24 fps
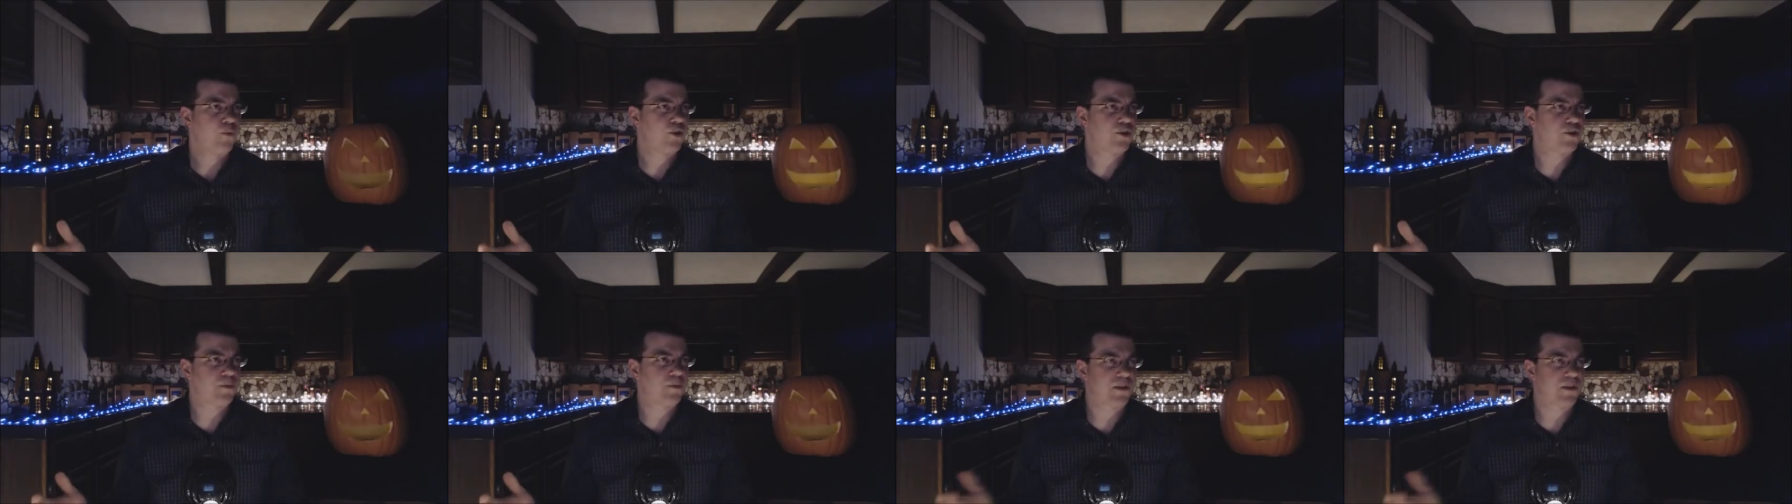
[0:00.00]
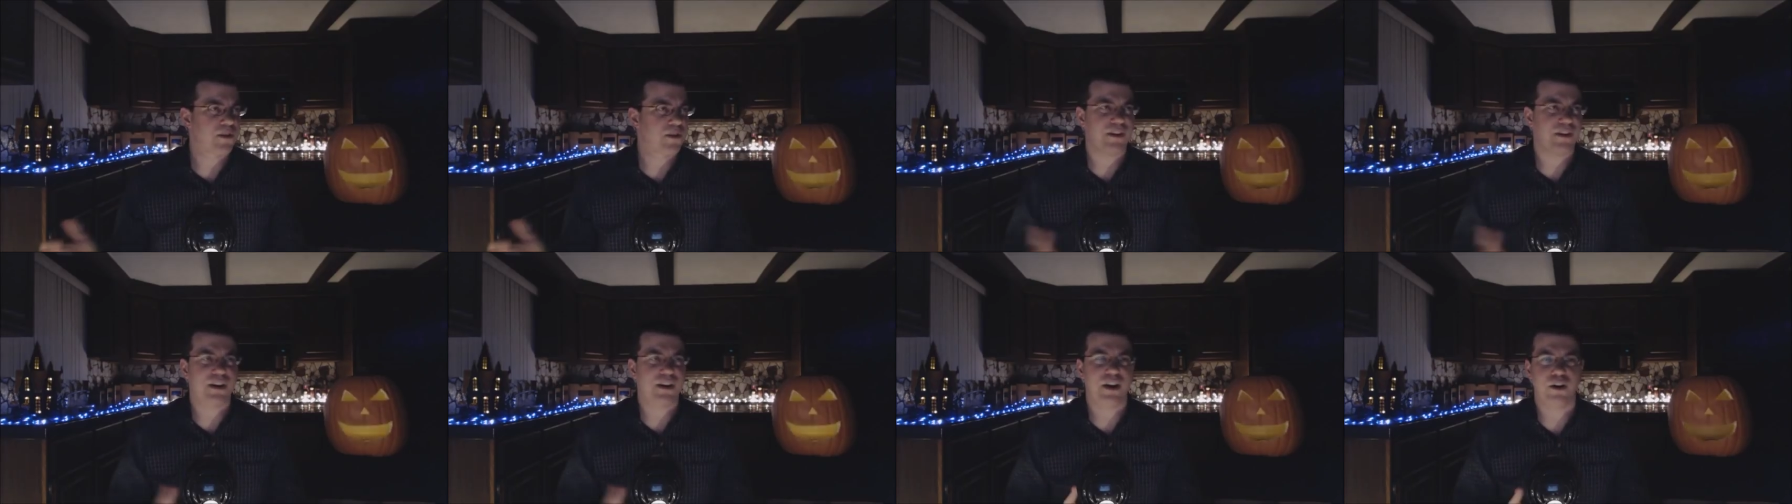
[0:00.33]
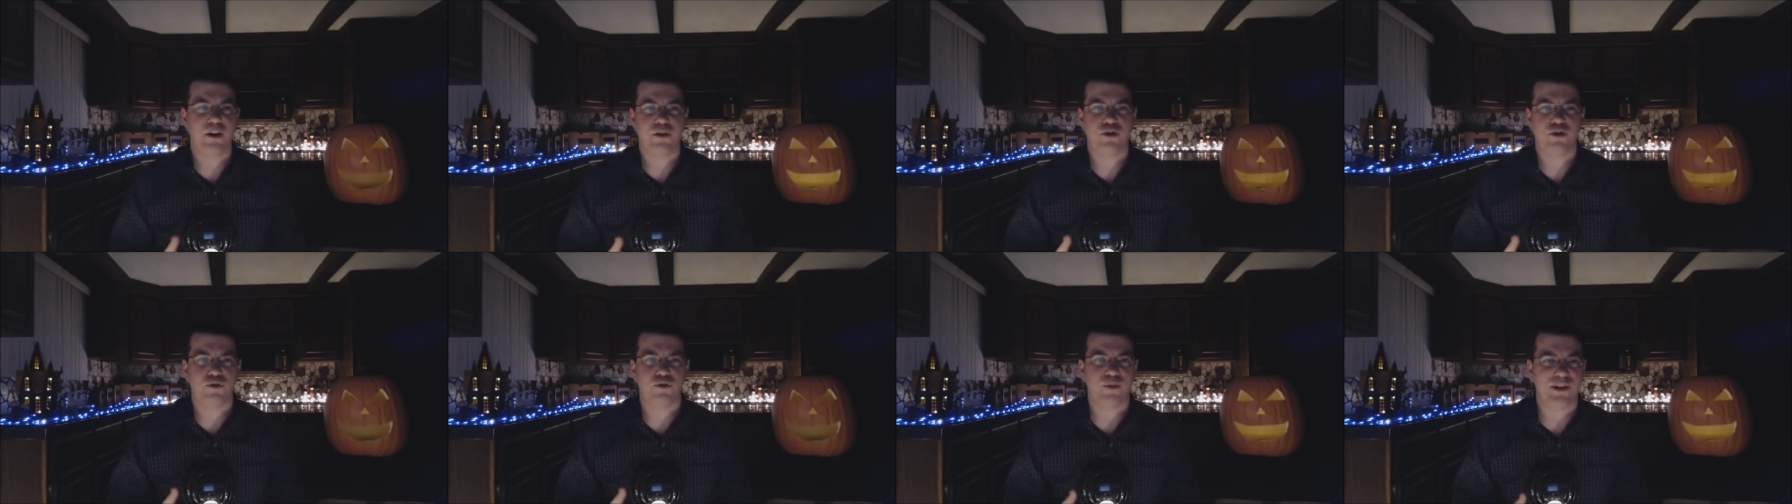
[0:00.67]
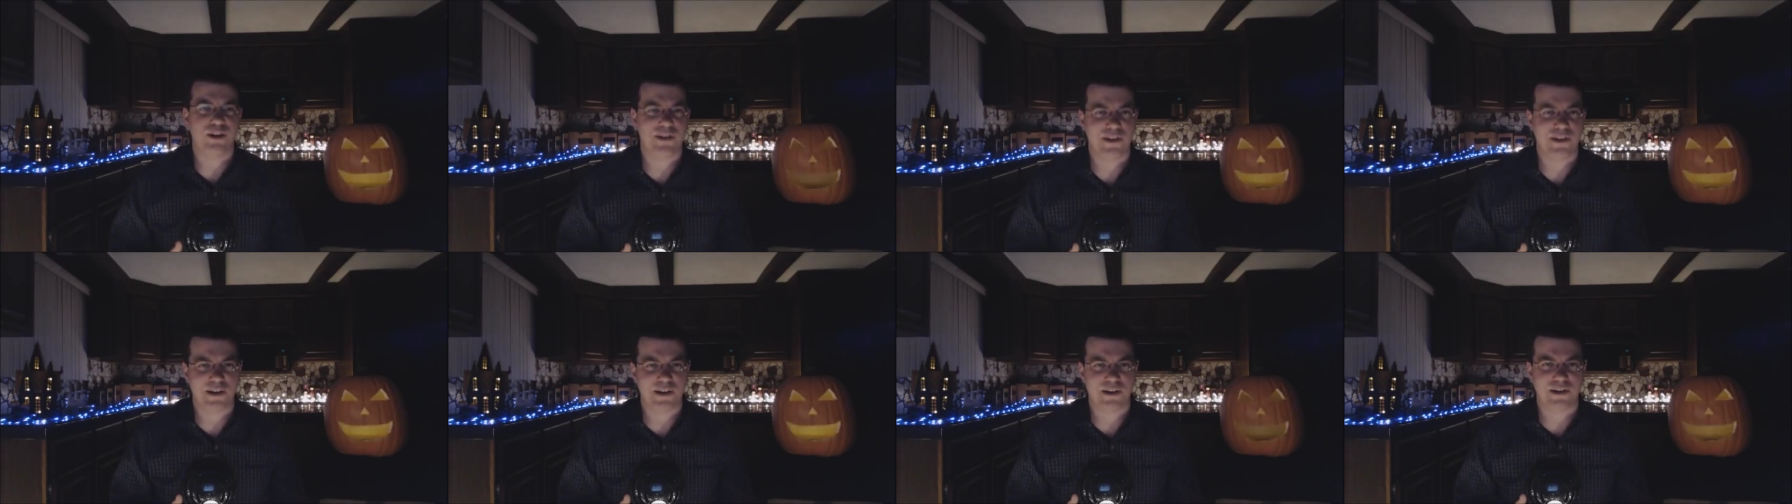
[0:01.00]
with specific
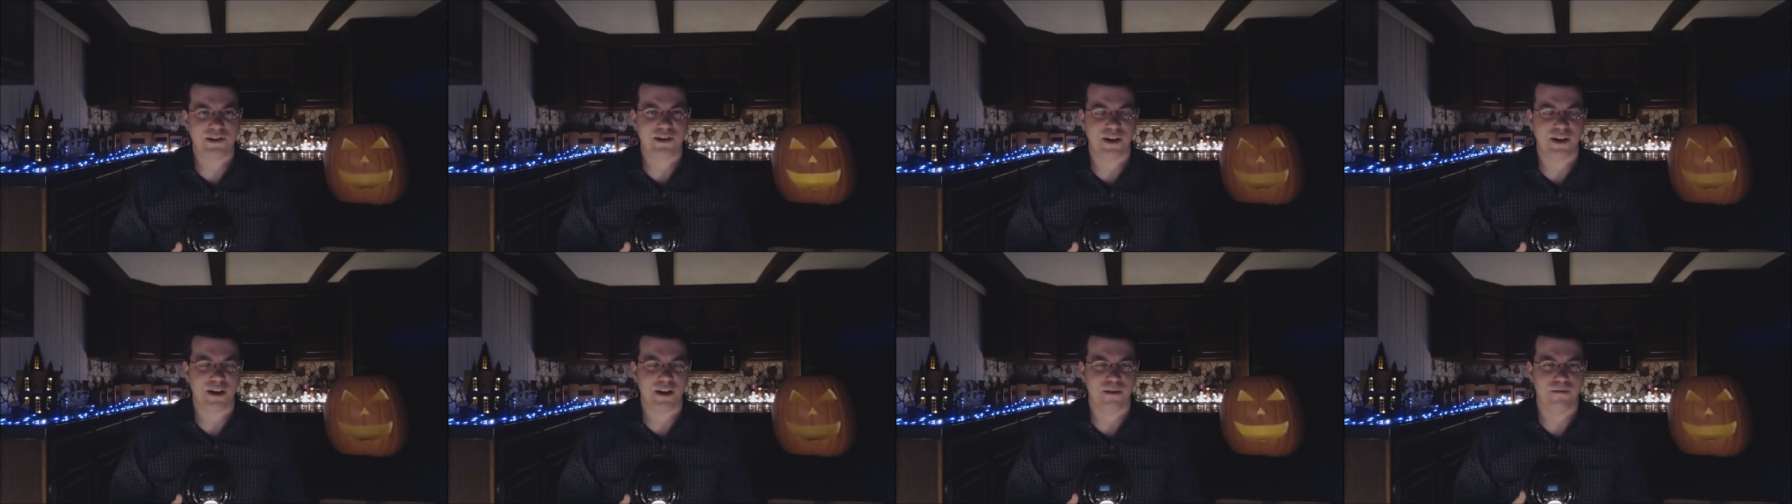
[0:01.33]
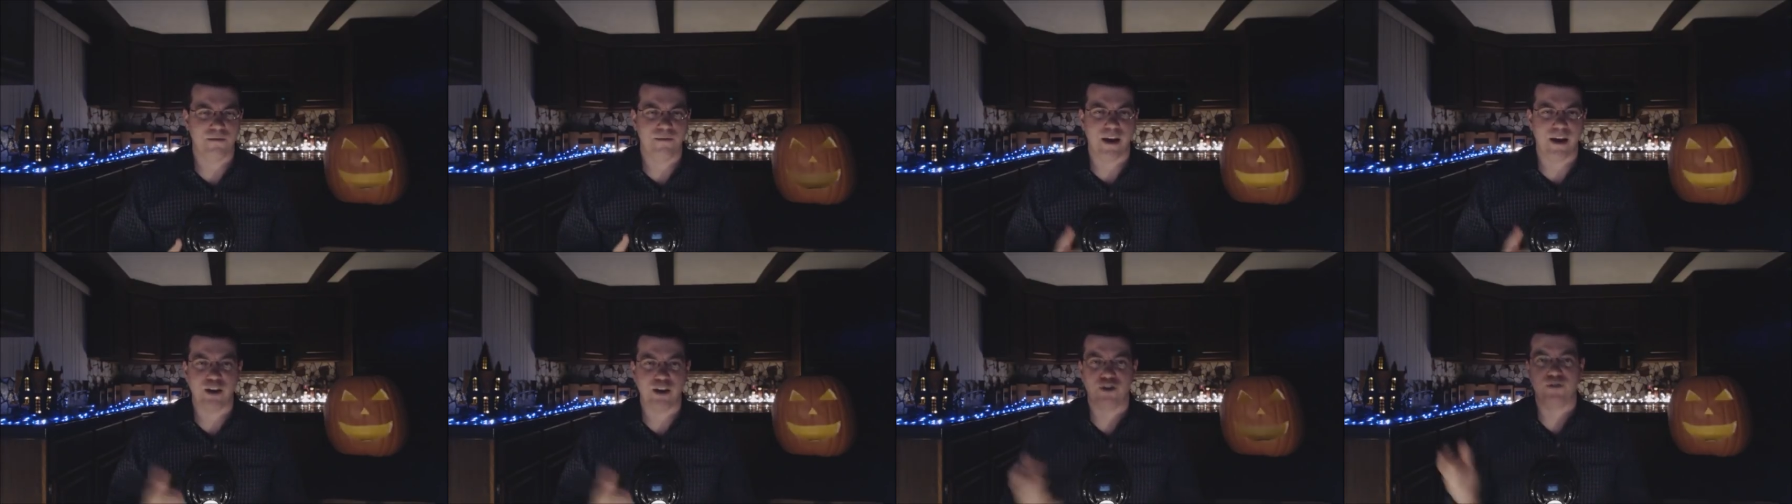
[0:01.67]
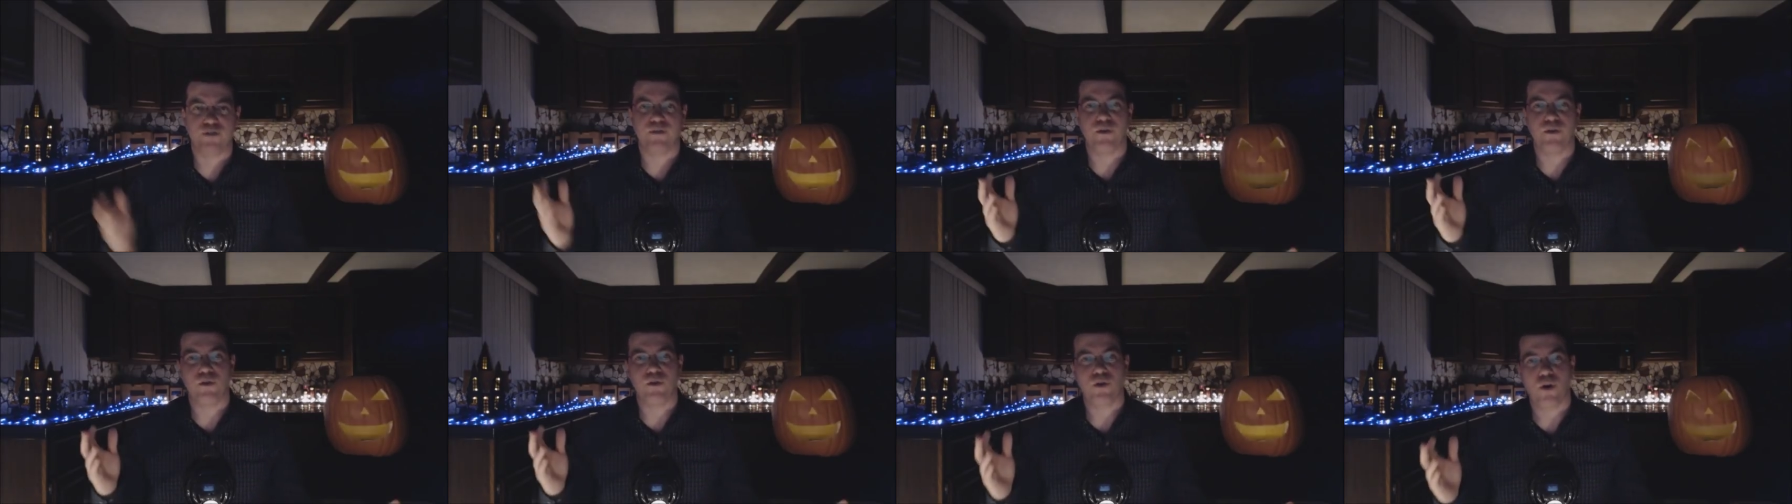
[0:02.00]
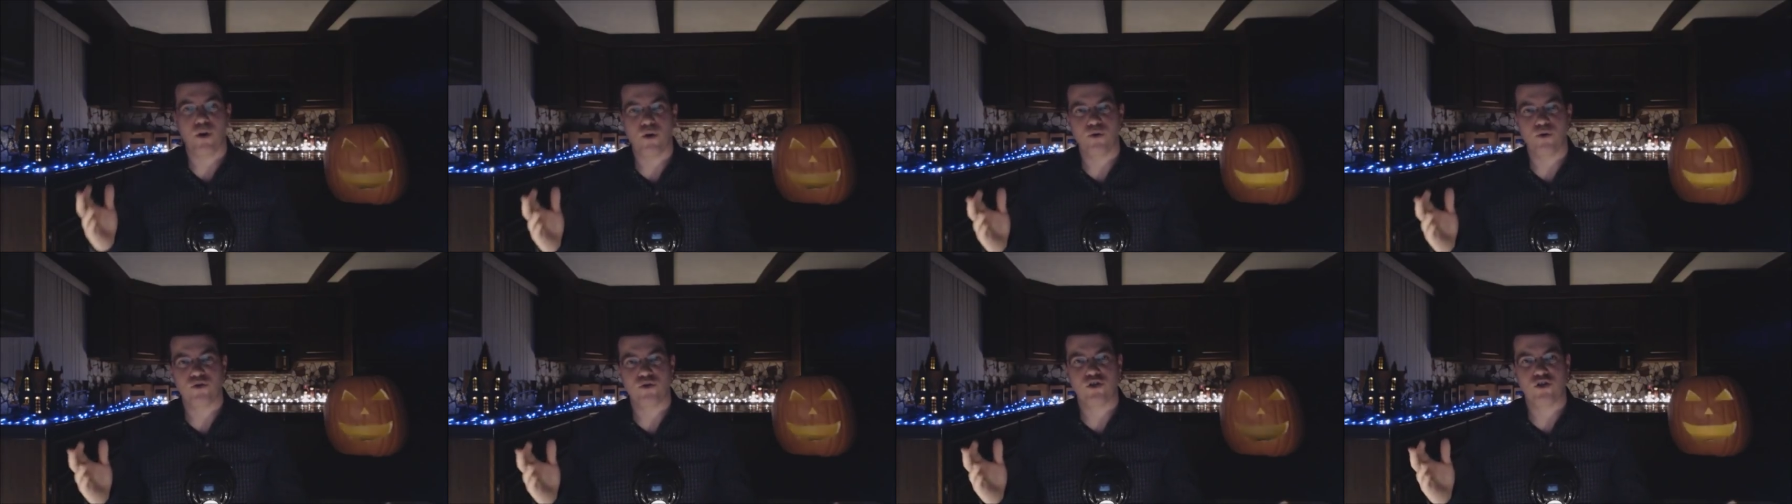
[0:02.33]
characteristics like vengeful
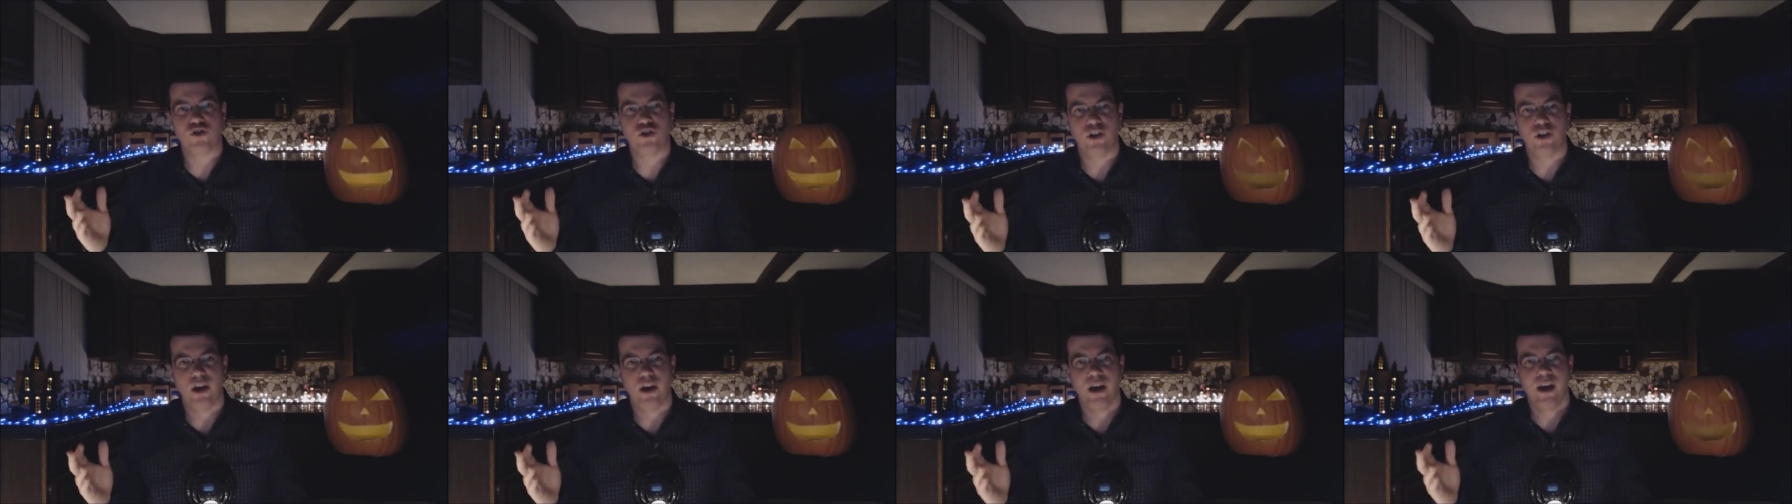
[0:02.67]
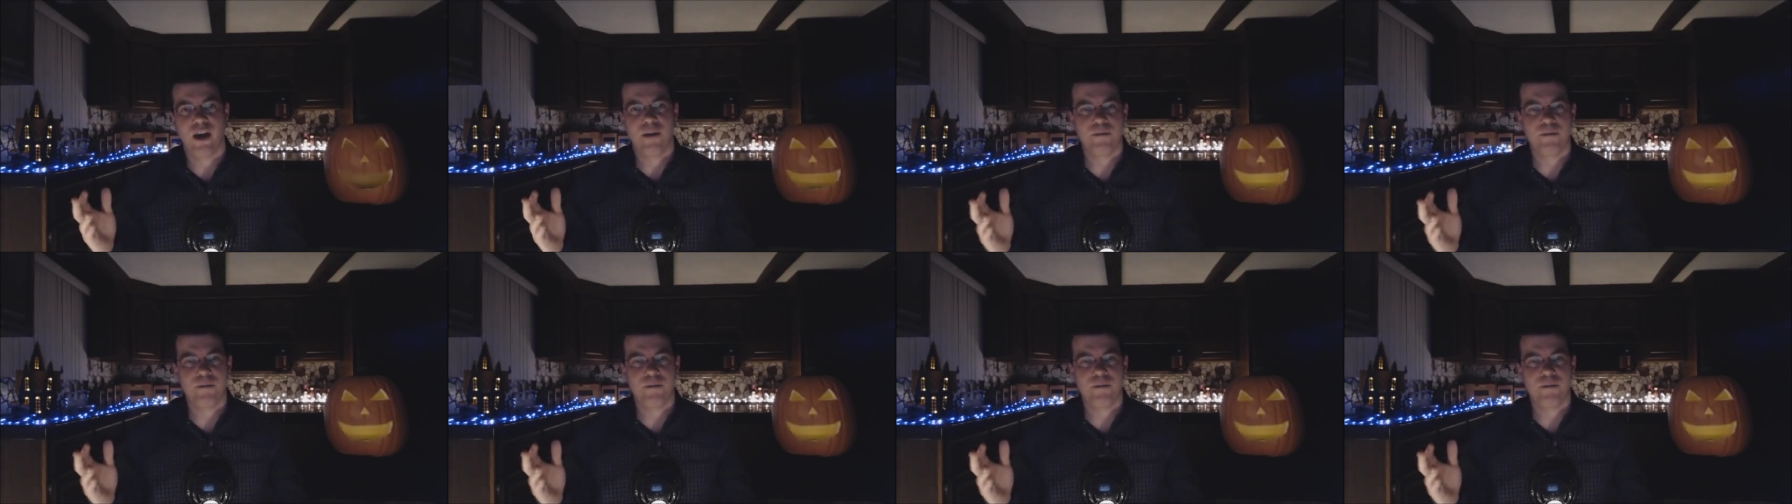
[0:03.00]
ghosts,